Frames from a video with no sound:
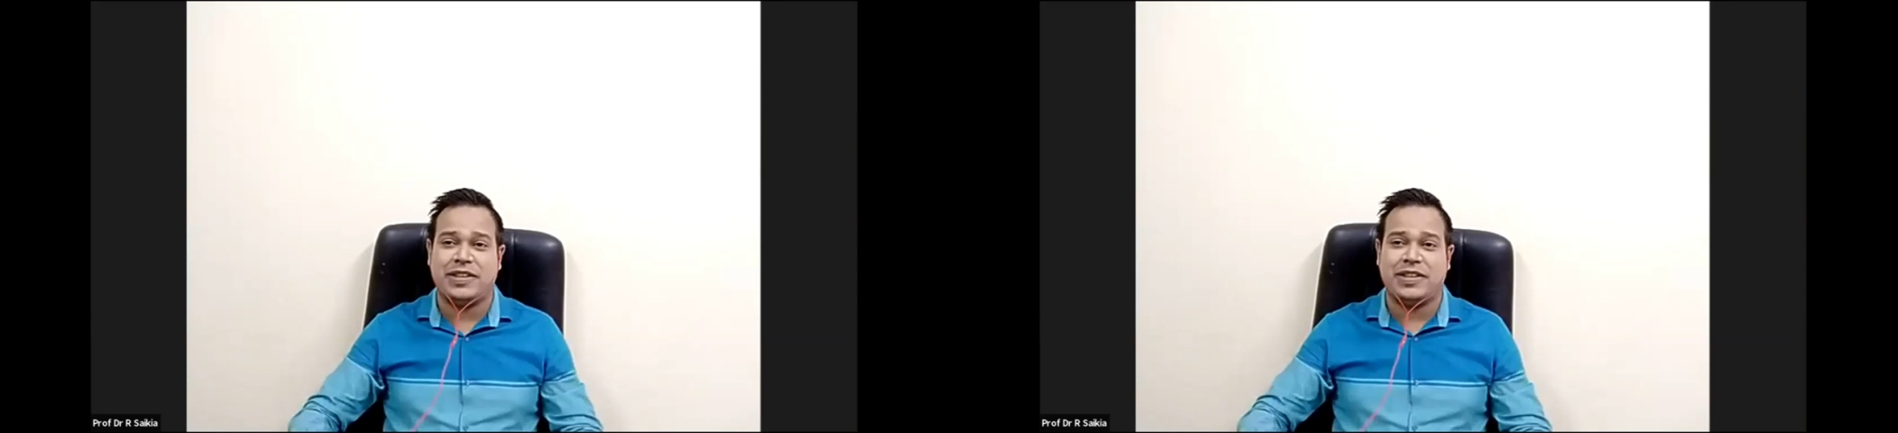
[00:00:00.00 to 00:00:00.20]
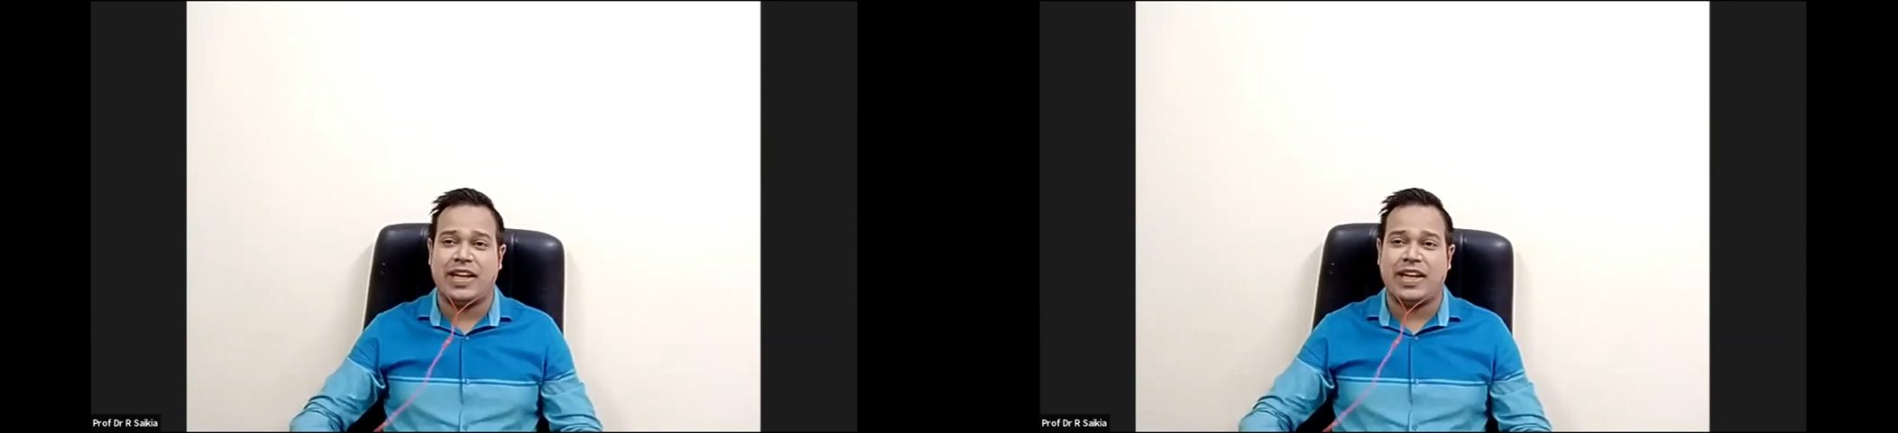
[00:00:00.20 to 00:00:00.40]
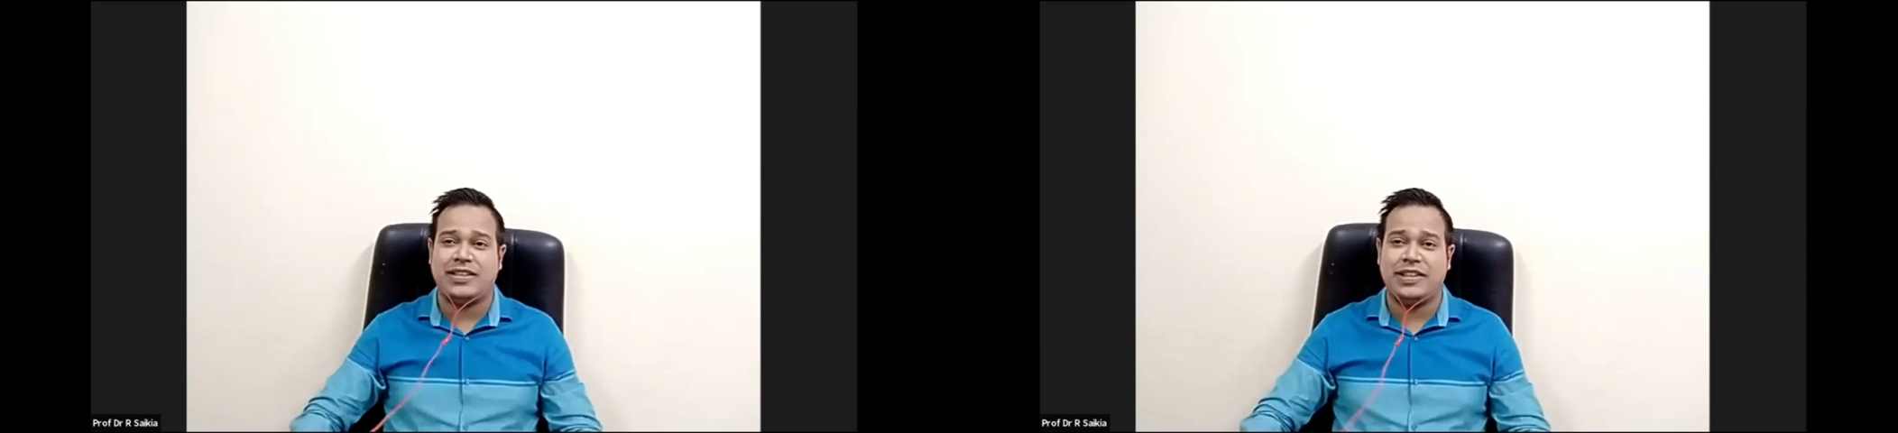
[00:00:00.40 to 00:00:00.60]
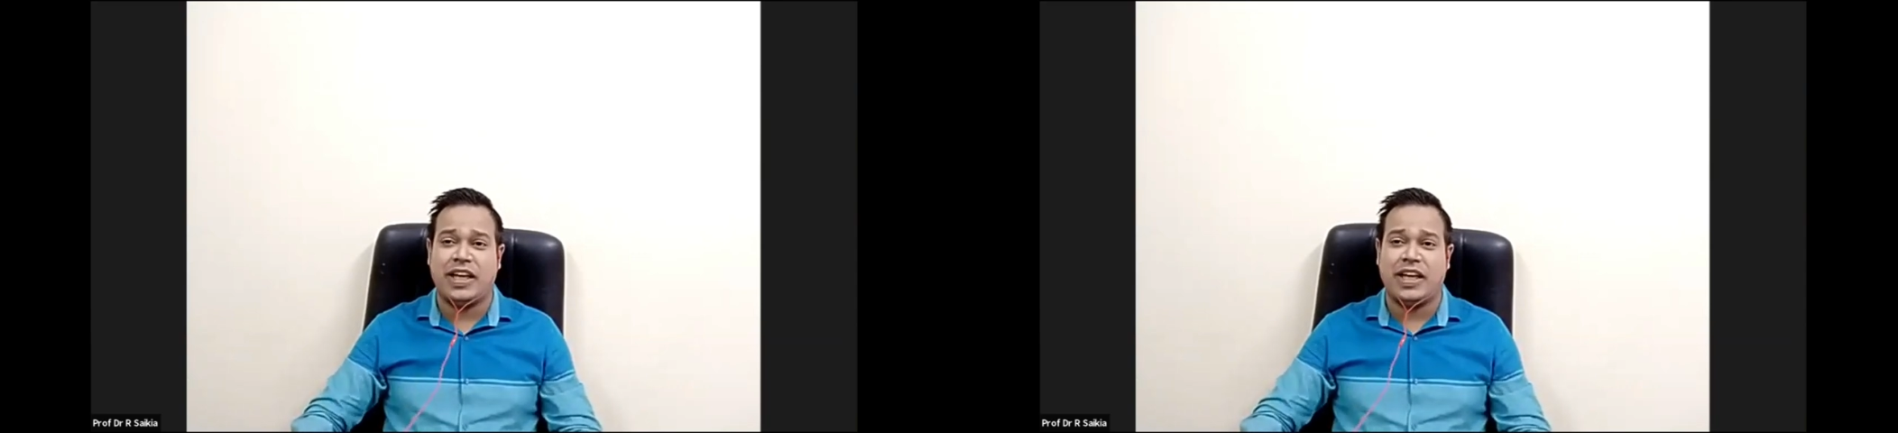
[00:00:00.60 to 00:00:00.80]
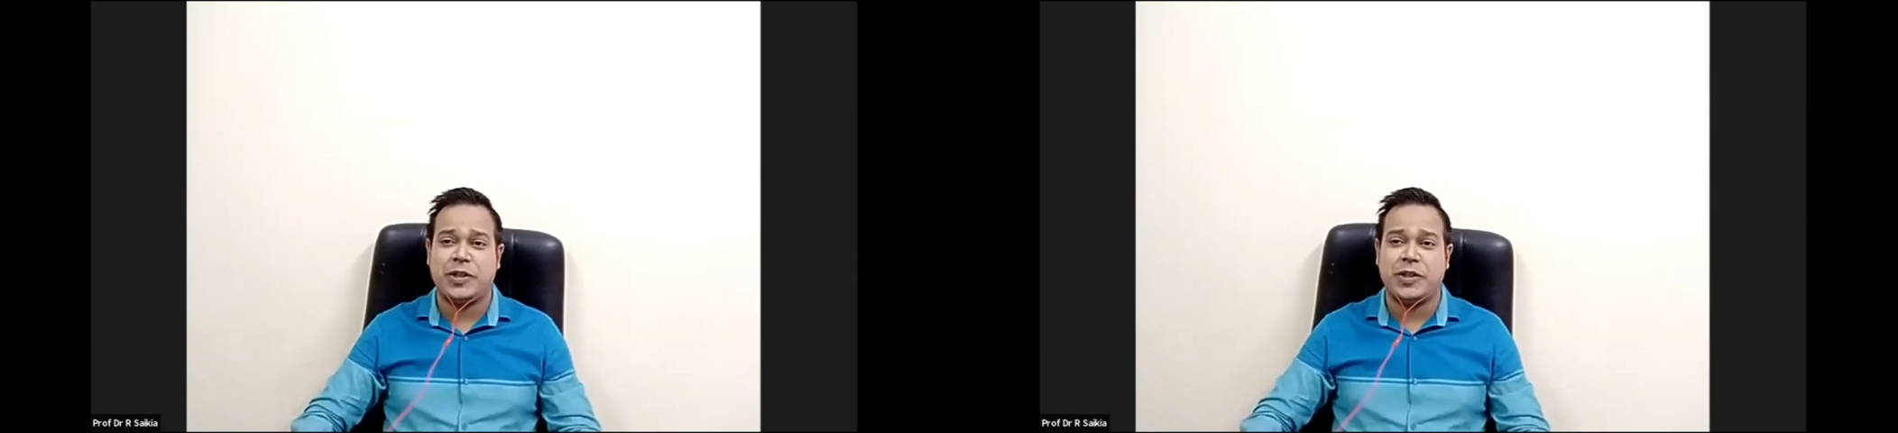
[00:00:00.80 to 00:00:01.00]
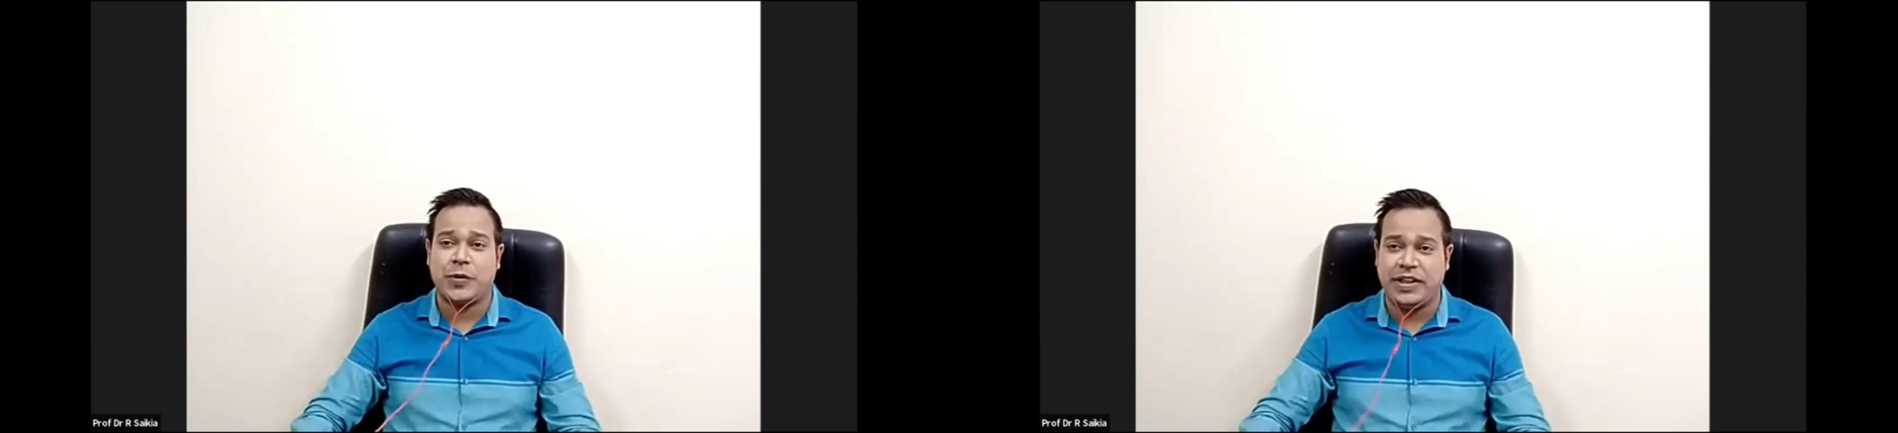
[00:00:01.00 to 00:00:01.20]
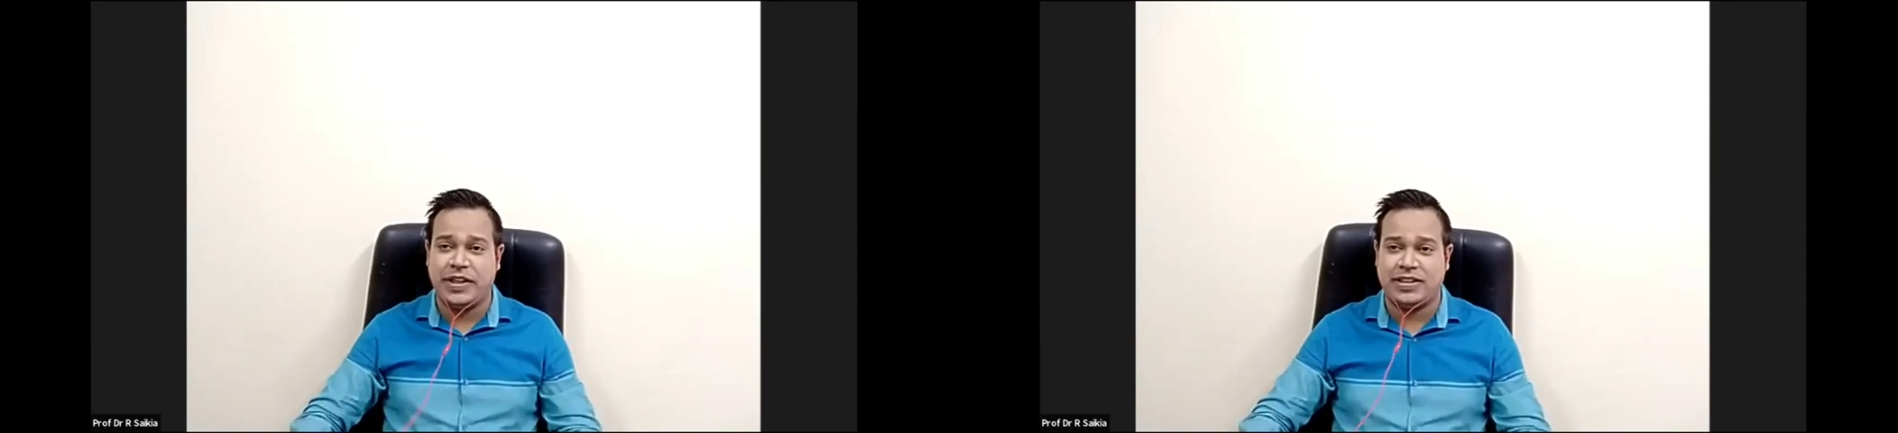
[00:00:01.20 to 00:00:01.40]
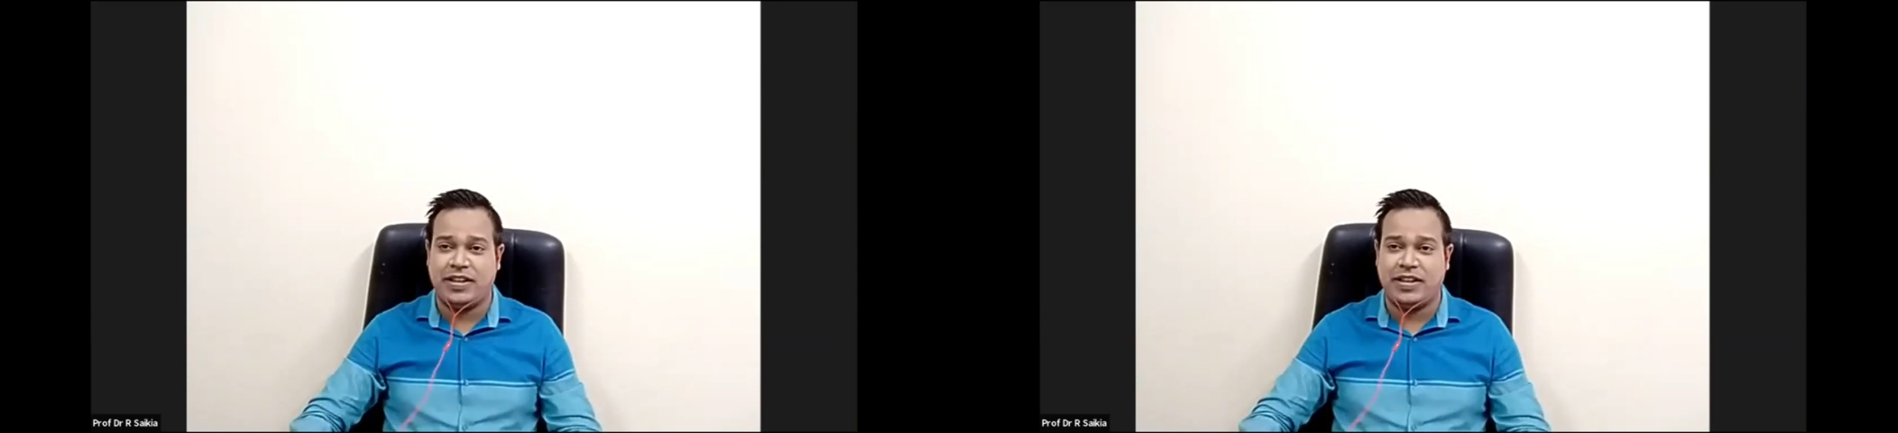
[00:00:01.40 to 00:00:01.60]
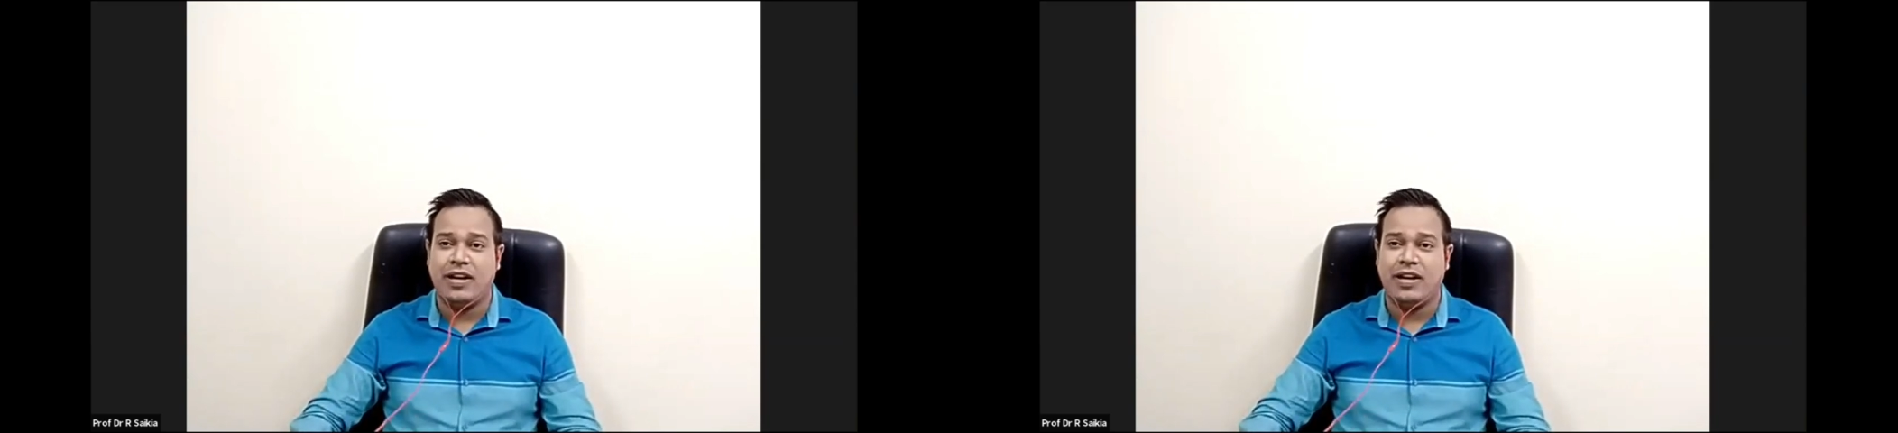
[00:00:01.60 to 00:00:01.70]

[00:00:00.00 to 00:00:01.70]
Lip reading: and she's encouraging